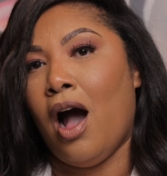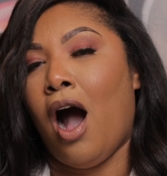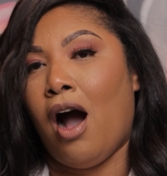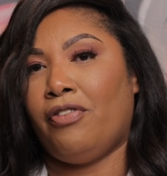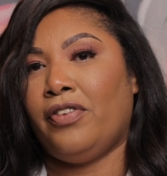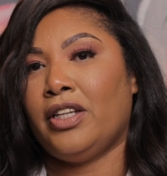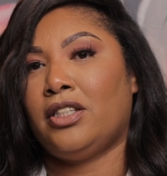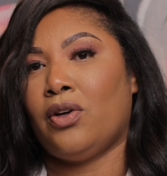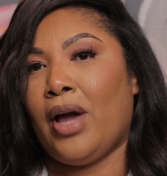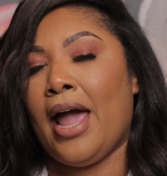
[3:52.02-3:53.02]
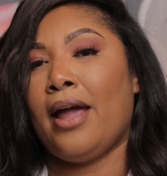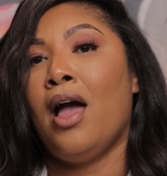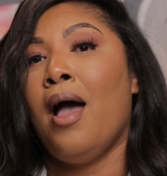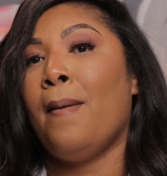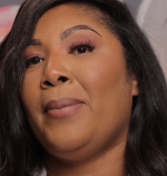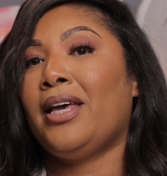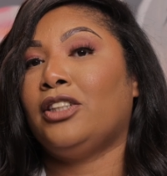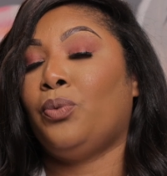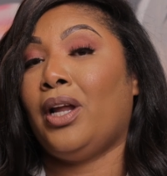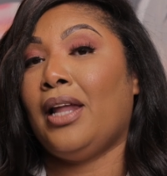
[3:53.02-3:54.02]
Office, okay?
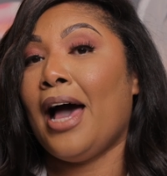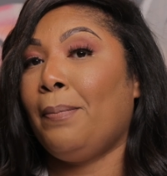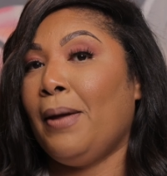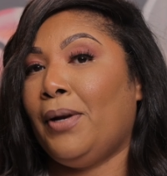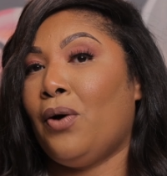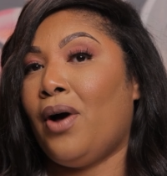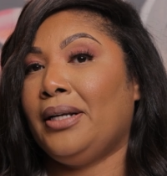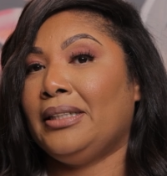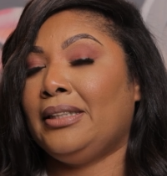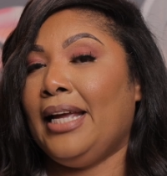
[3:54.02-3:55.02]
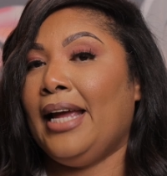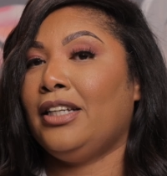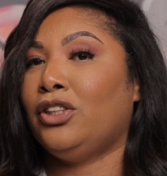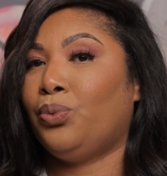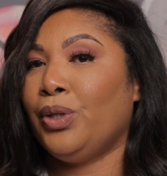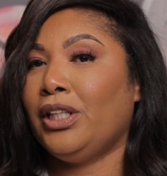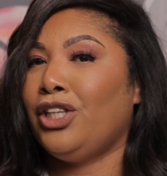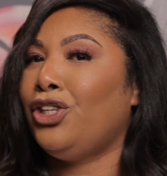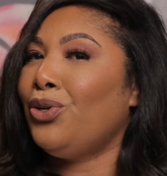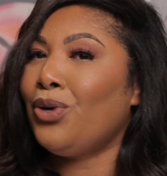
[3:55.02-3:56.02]
Because what a lot of people don't understand is
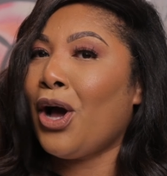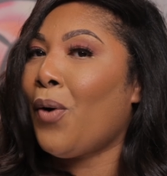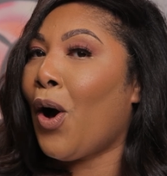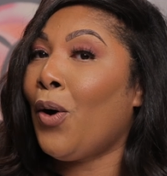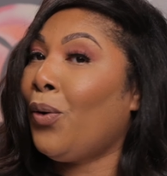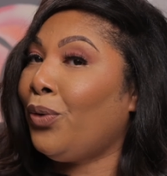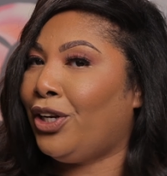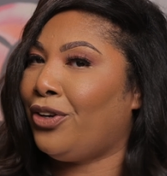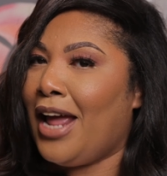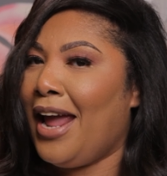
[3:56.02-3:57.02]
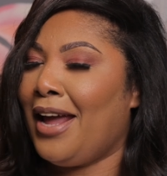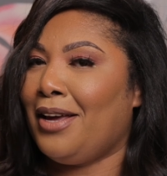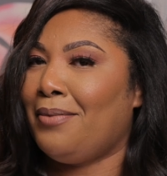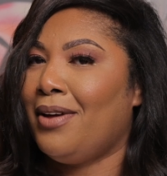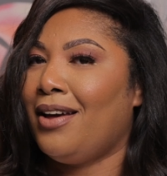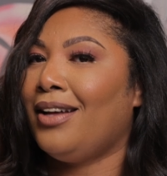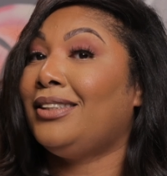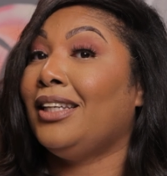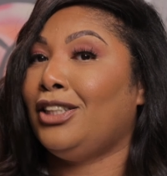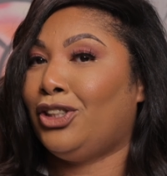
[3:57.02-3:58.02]
really you don't own your name
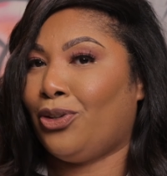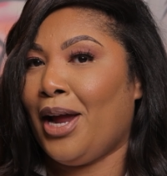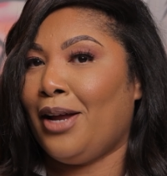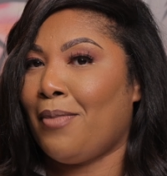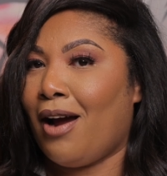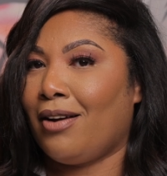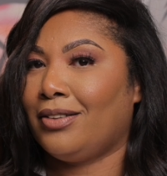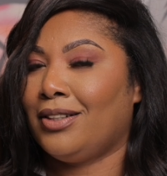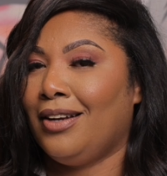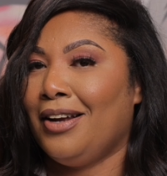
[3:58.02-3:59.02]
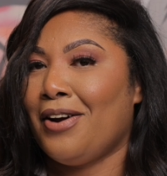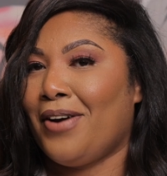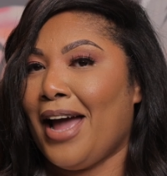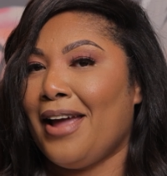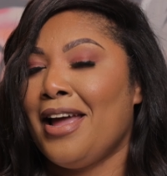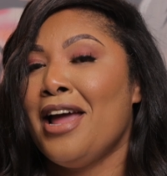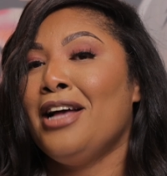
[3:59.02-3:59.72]
until it's trademarked, okay?